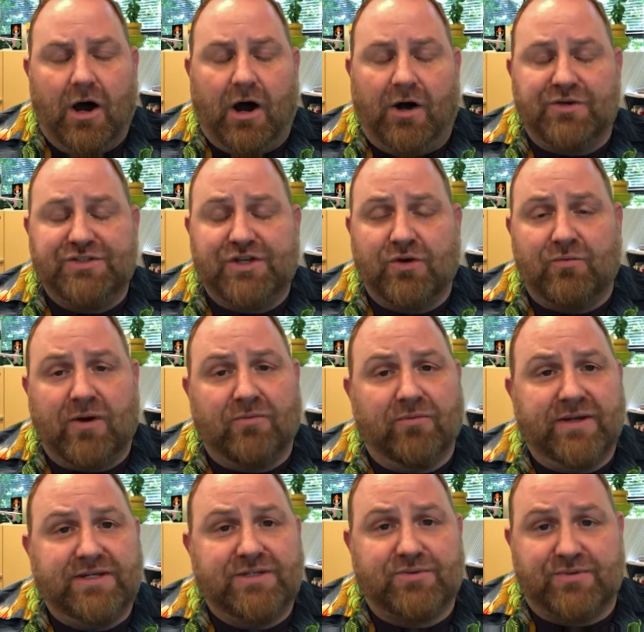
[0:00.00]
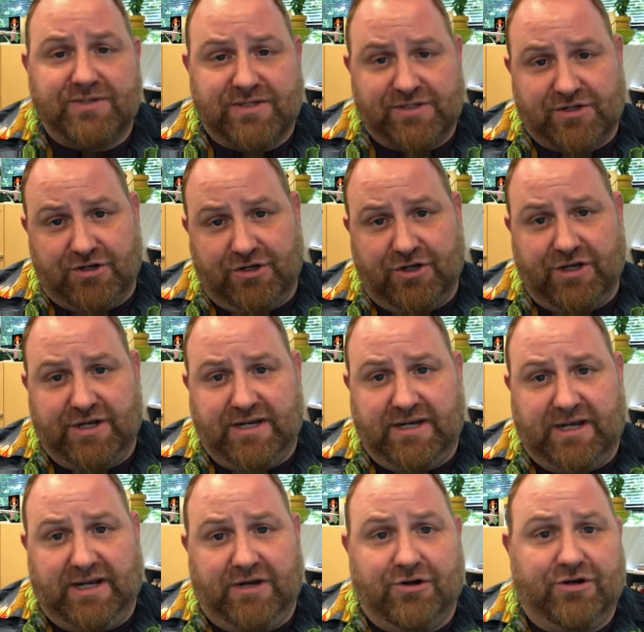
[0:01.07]
Also, what resources are you going to
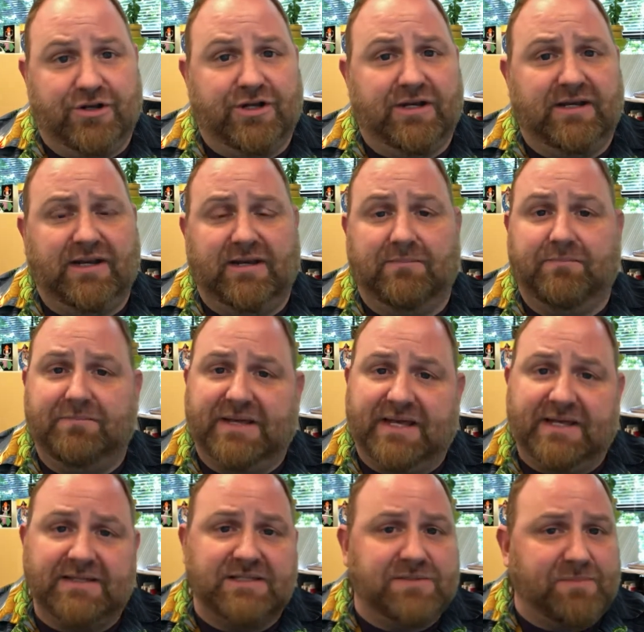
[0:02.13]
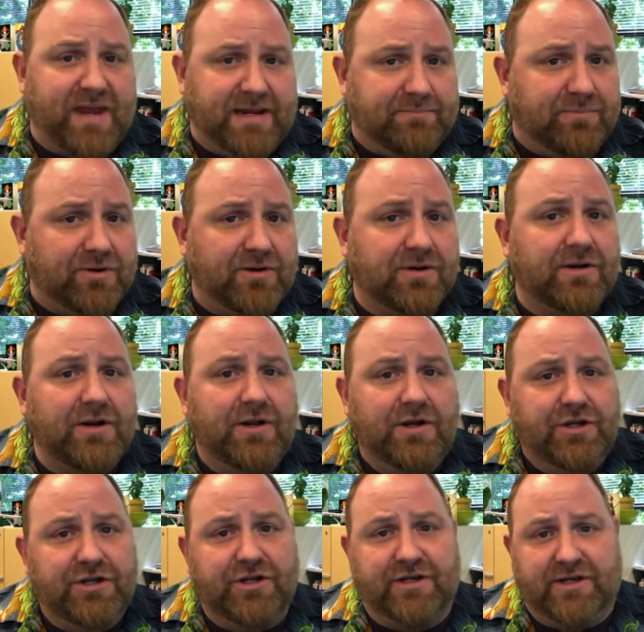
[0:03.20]
need? Are you going to need pens, paper?
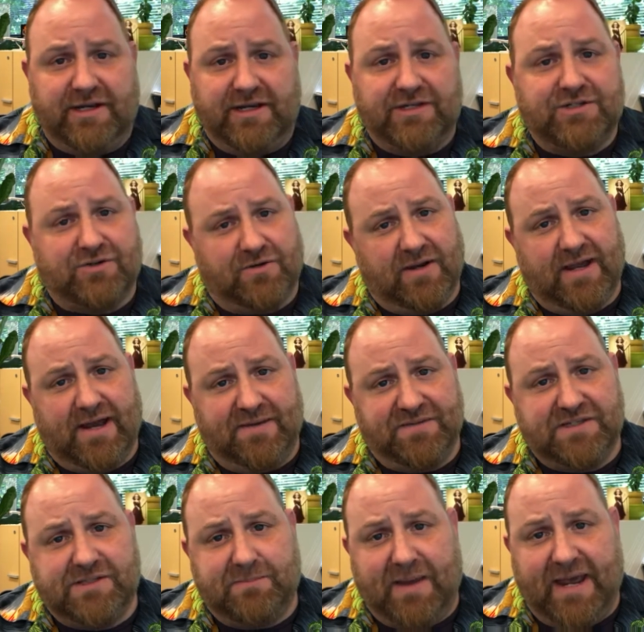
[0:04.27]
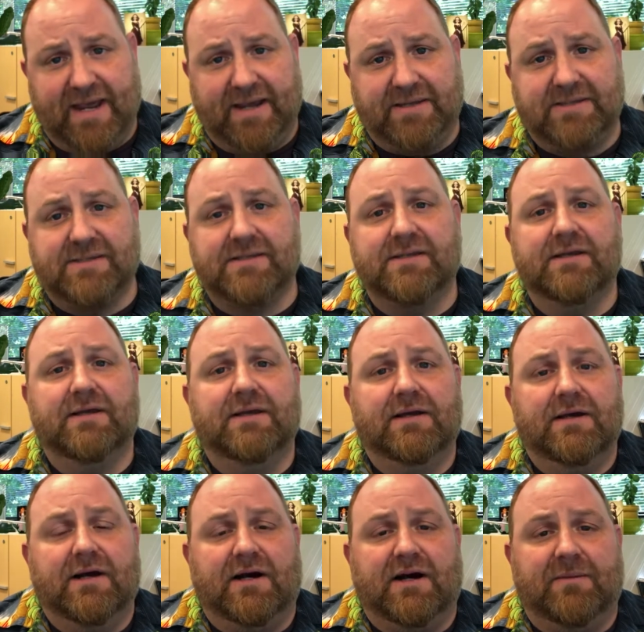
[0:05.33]
You're going to need a certain kind of space.
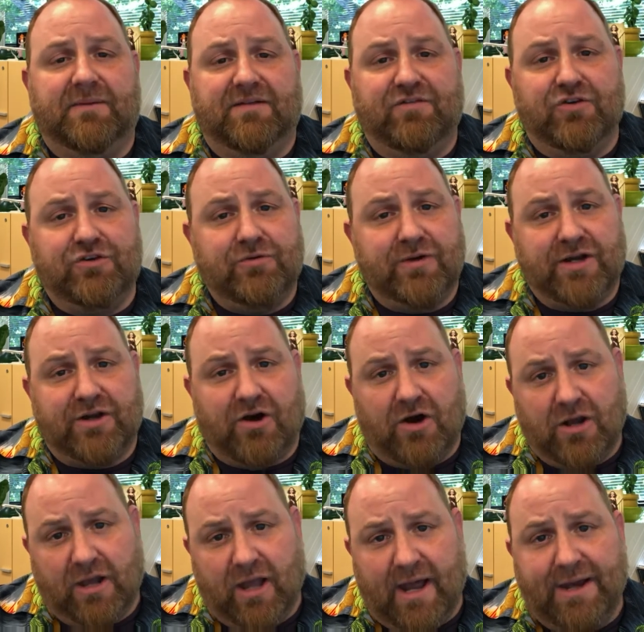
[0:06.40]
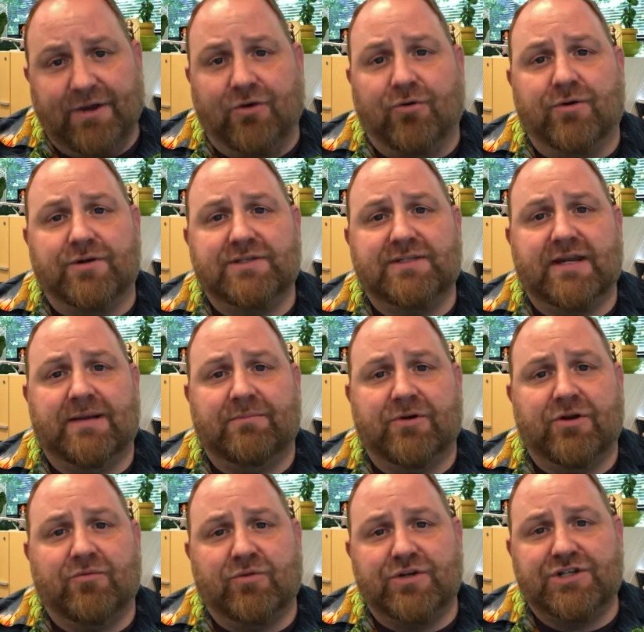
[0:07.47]
If you're doing an online course, then I'm
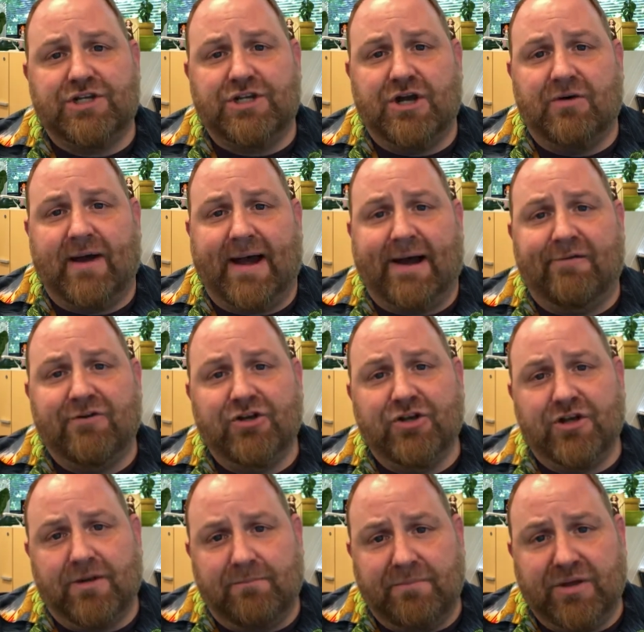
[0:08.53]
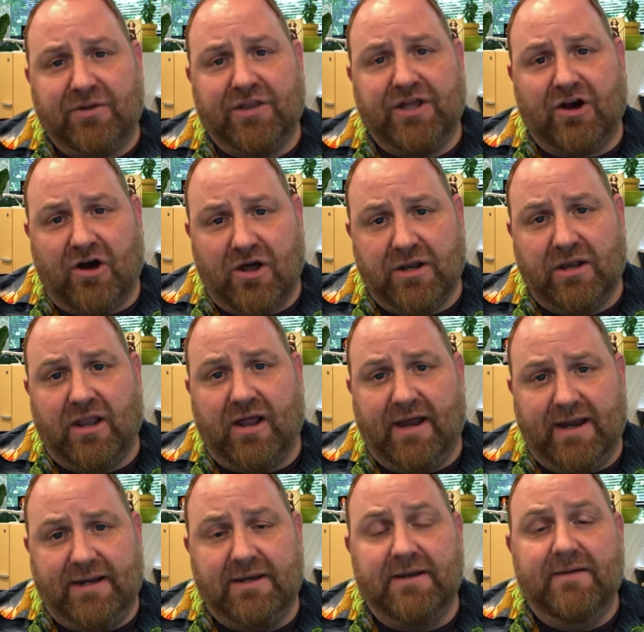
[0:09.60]
going to want to know how are you going to build the
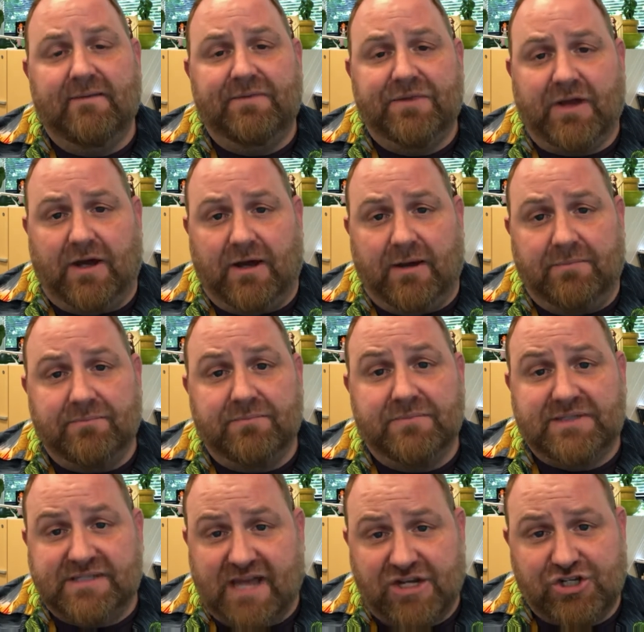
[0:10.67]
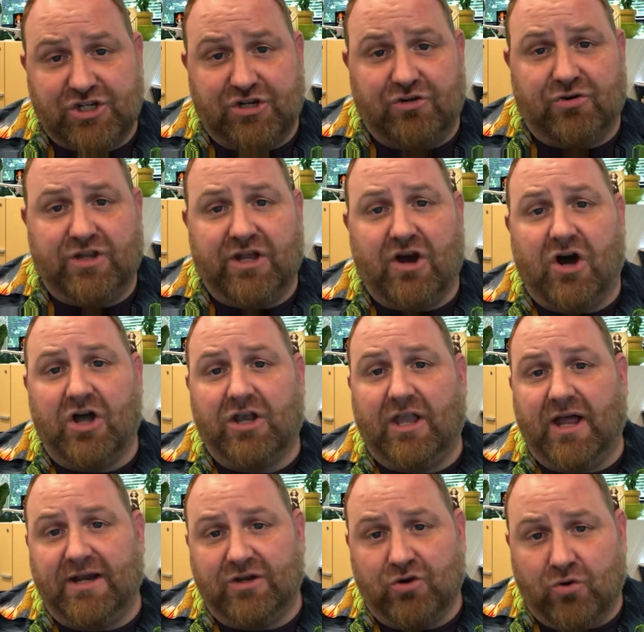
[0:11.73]
online session or the
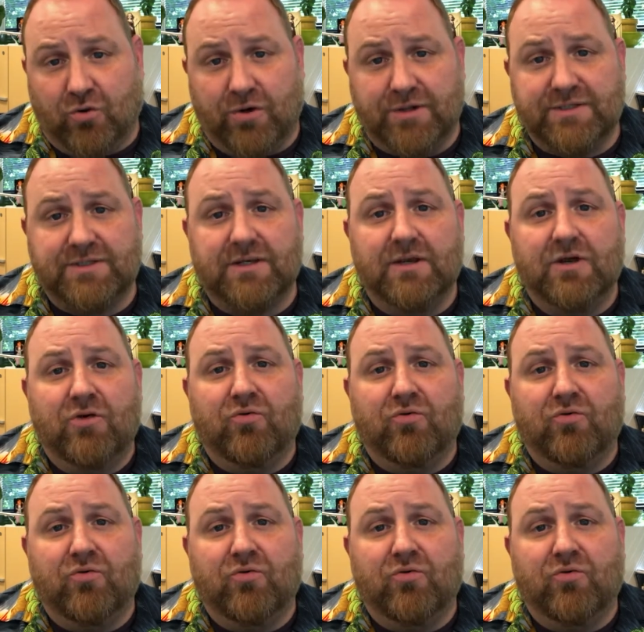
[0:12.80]
online course?